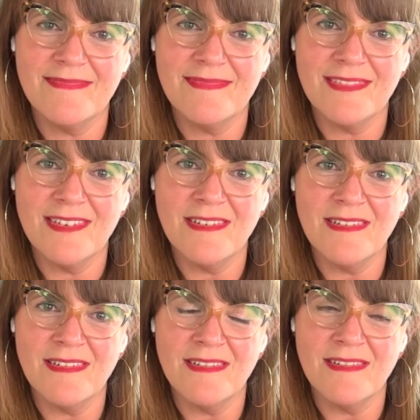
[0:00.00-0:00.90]
You're
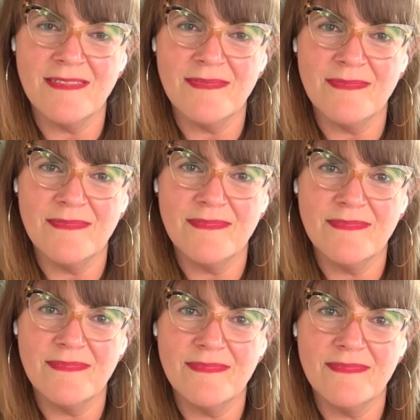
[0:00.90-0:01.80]
still
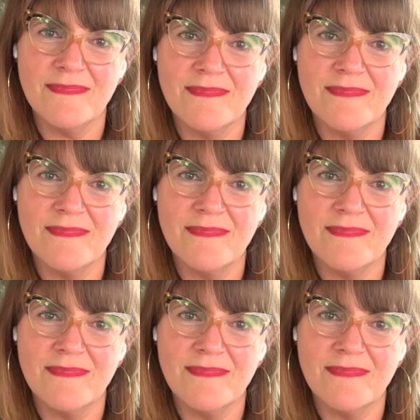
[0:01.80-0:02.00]
teaching. You're